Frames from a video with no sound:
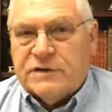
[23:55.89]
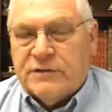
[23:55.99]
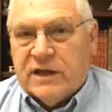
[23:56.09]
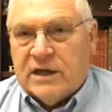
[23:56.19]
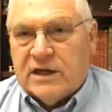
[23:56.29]
if
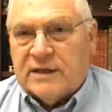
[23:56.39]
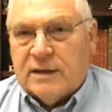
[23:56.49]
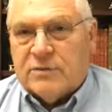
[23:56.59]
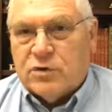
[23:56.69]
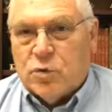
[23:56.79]
he can get
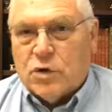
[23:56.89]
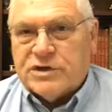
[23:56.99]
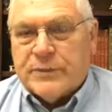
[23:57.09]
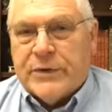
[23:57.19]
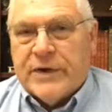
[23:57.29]
them to
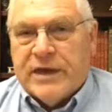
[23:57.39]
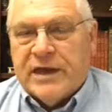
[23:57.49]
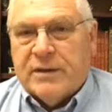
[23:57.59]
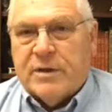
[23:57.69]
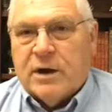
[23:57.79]
worship
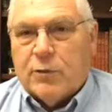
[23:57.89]
him